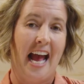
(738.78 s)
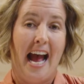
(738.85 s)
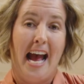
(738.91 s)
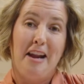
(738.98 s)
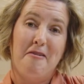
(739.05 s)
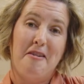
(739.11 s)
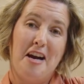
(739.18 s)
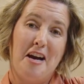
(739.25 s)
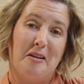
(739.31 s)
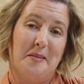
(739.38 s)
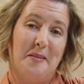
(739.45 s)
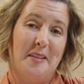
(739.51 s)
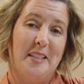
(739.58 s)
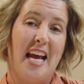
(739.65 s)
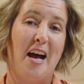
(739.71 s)
I don't know.
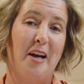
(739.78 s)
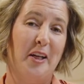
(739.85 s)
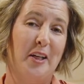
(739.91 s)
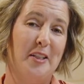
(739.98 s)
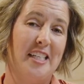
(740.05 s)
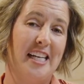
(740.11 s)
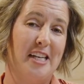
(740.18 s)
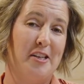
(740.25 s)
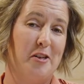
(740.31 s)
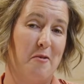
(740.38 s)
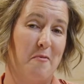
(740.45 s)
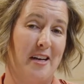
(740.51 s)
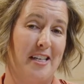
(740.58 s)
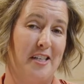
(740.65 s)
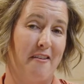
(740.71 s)
Tell your teacher
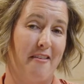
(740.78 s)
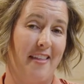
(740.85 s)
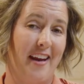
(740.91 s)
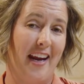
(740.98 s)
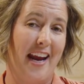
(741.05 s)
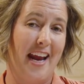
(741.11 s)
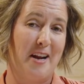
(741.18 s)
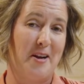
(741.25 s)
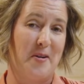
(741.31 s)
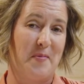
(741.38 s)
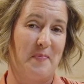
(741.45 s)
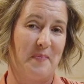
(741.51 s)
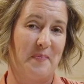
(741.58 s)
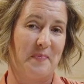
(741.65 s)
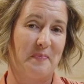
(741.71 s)
what you think at
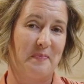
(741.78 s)
home.